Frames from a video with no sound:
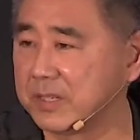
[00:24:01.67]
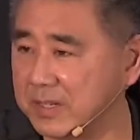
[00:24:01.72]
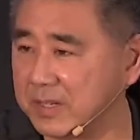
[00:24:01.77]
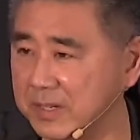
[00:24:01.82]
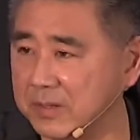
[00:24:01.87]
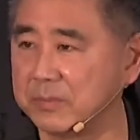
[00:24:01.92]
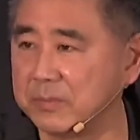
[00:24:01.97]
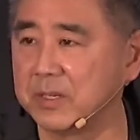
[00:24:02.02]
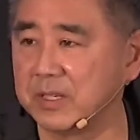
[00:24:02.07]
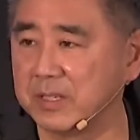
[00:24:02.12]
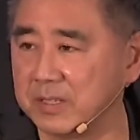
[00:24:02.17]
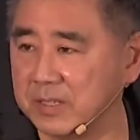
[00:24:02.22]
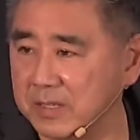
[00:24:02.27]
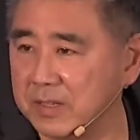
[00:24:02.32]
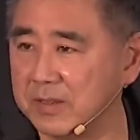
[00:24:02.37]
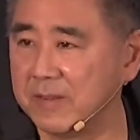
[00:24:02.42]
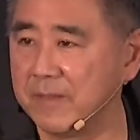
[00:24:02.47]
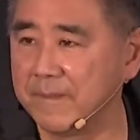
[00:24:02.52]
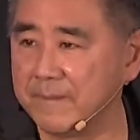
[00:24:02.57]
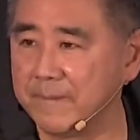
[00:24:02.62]
coming,
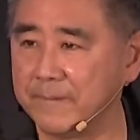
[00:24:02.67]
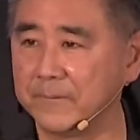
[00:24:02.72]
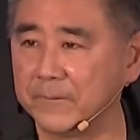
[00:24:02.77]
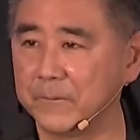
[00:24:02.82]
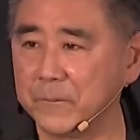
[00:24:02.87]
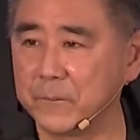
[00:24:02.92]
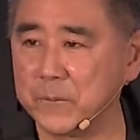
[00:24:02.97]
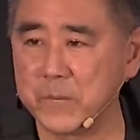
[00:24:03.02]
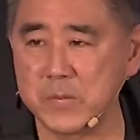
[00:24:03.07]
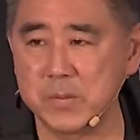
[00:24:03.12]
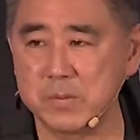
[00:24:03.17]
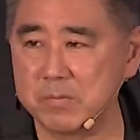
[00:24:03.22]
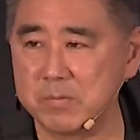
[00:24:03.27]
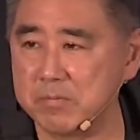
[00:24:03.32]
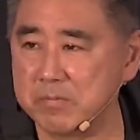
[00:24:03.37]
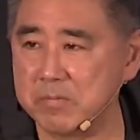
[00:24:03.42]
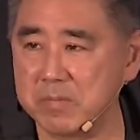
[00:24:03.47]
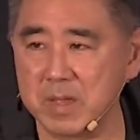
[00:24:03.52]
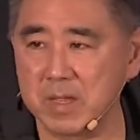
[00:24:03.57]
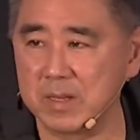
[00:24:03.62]

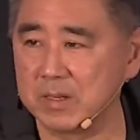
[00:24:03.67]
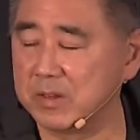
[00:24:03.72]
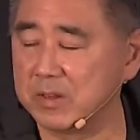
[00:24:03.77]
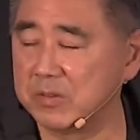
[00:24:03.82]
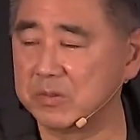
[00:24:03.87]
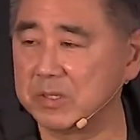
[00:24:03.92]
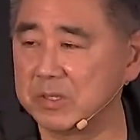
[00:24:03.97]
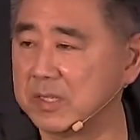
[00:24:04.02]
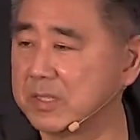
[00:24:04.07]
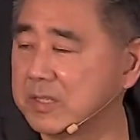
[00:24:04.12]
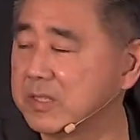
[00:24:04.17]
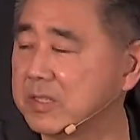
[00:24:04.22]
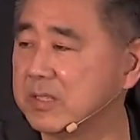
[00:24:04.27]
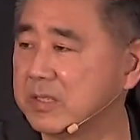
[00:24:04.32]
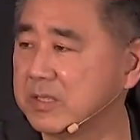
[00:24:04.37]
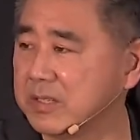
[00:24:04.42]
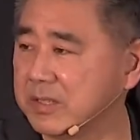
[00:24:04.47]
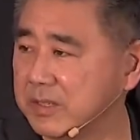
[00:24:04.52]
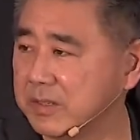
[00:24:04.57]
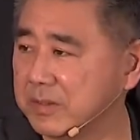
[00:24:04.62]
and no one listened
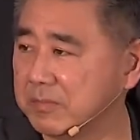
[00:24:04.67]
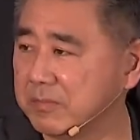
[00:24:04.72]
to him.